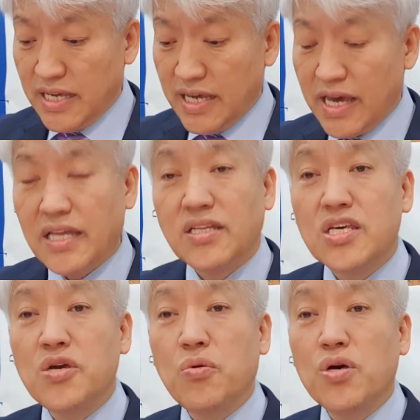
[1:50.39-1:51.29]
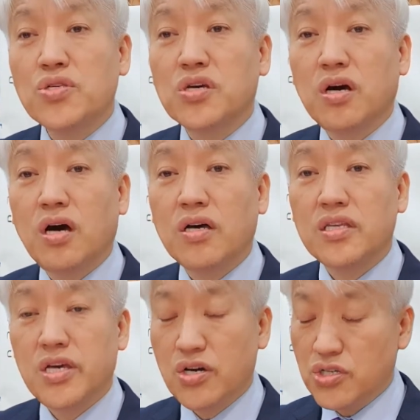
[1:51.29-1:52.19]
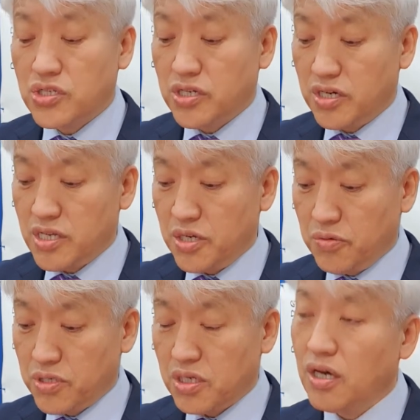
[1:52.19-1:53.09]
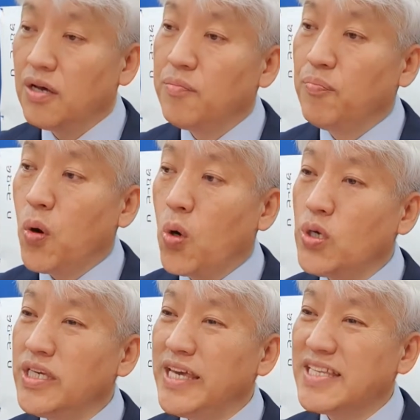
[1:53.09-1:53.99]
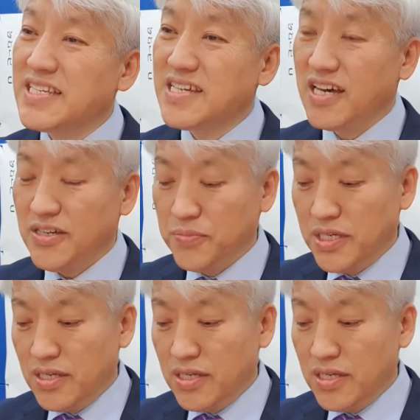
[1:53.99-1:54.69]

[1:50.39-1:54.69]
And he was a youngster, he was a boy at the time,